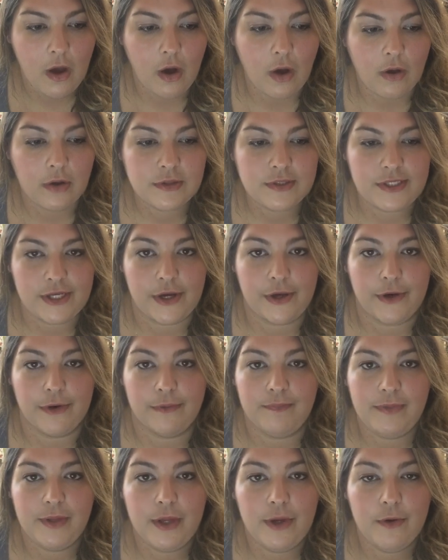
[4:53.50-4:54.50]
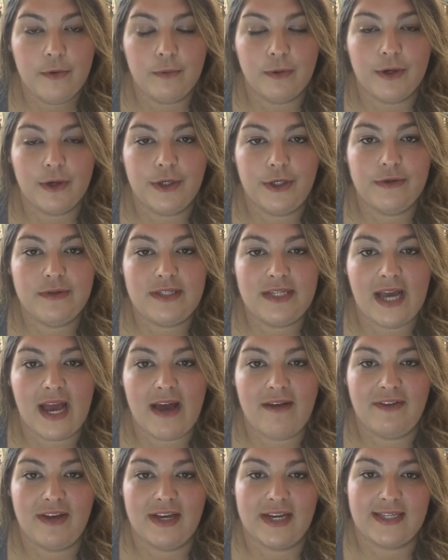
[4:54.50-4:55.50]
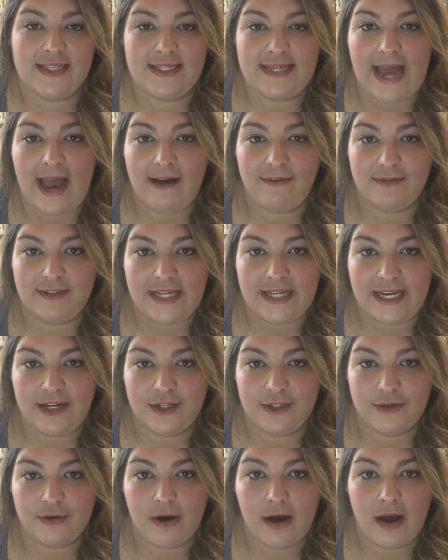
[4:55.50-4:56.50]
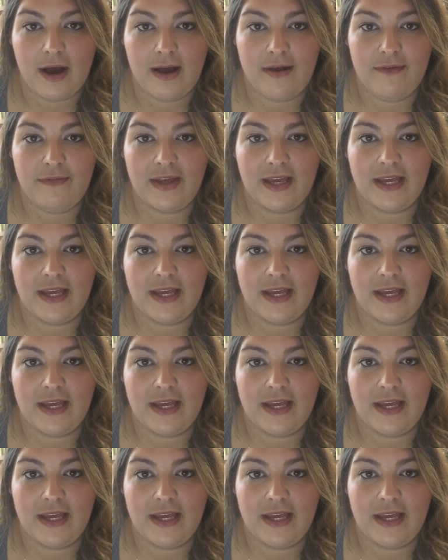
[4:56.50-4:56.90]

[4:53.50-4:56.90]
Also, we're used to having a staff data drive,